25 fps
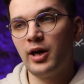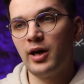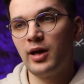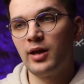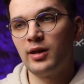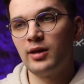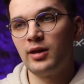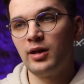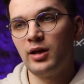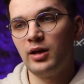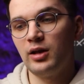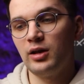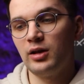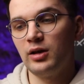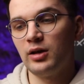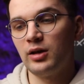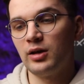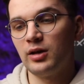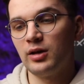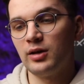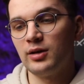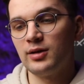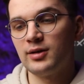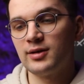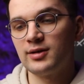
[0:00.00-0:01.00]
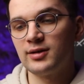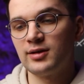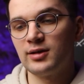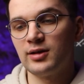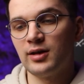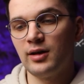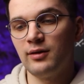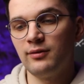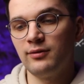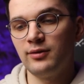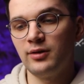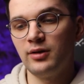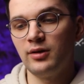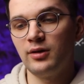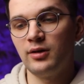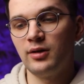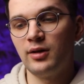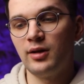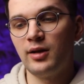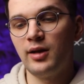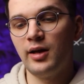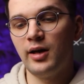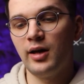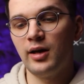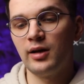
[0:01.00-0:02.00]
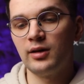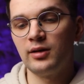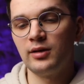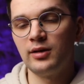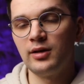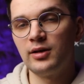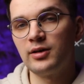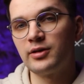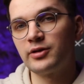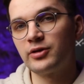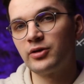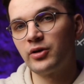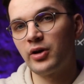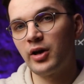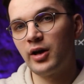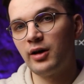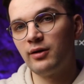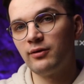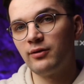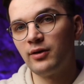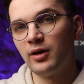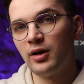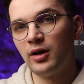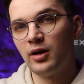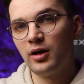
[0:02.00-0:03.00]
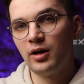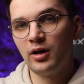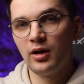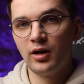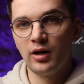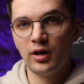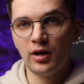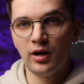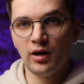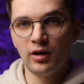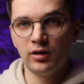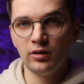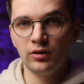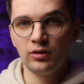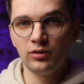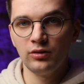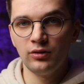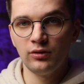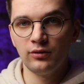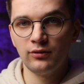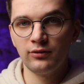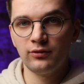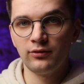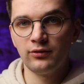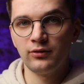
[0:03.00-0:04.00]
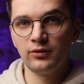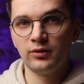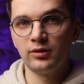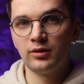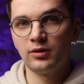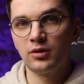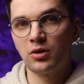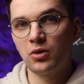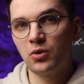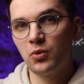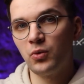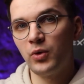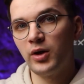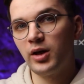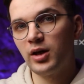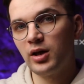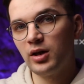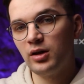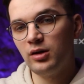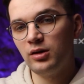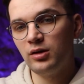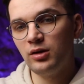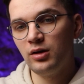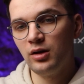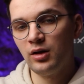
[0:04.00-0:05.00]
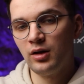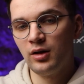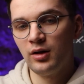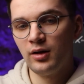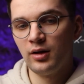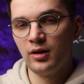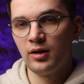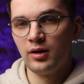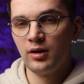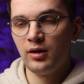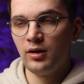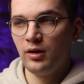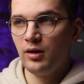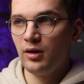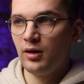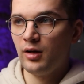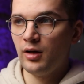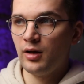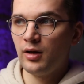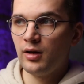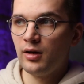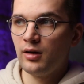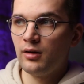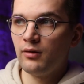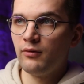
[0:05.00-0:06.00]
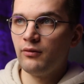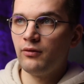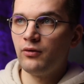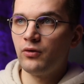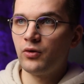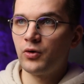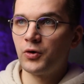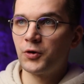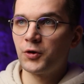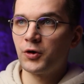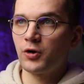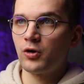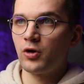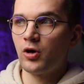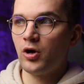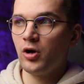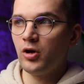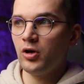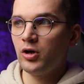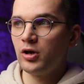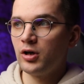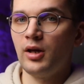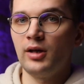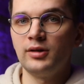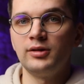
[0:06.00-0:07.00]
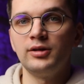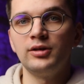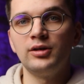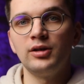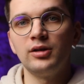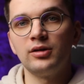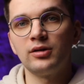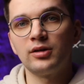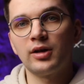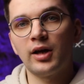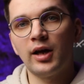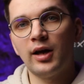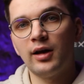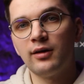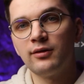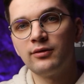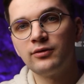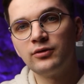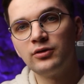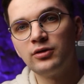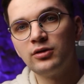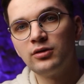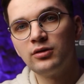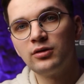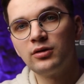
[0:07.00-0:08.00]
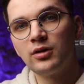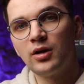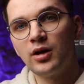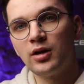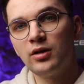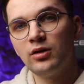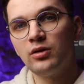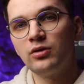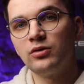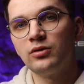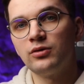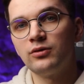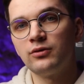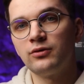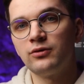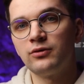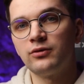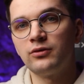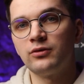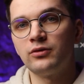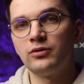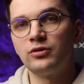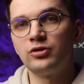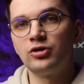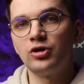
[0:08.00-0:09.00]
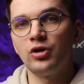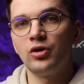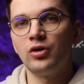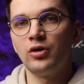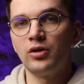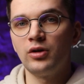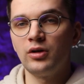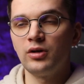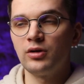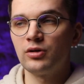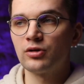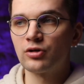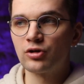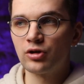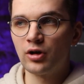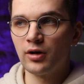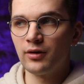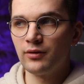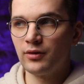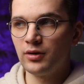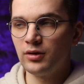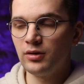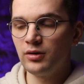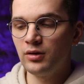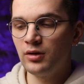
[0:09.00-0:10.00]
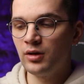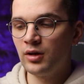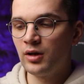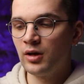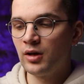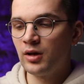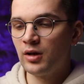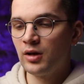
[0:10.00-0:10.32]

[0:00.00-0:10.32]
I think is something that needs to have a lot of tweaking. For Krock, I didn't have a lot of joy drawing